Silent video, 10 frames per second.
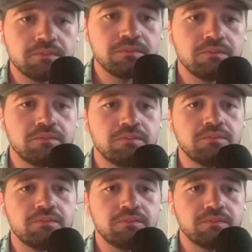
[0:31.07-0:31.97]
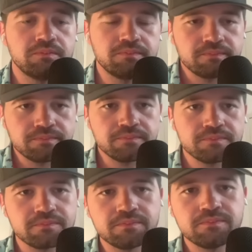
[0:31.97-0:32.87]

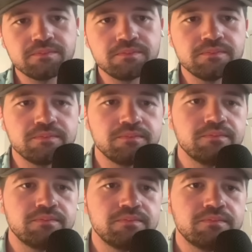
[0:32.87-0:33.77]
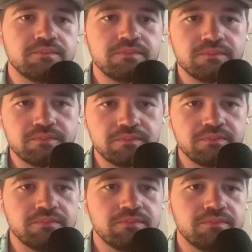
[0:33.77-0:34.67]

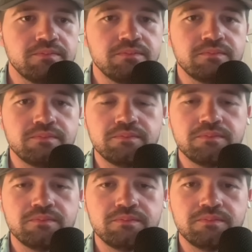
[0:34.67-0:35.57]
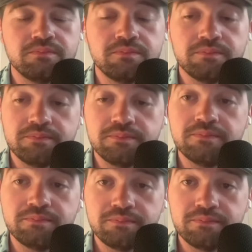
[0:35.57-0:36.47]

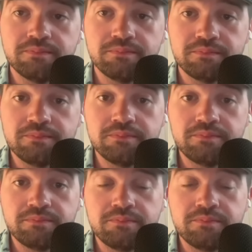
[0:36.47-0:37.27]
This person isn't speaking.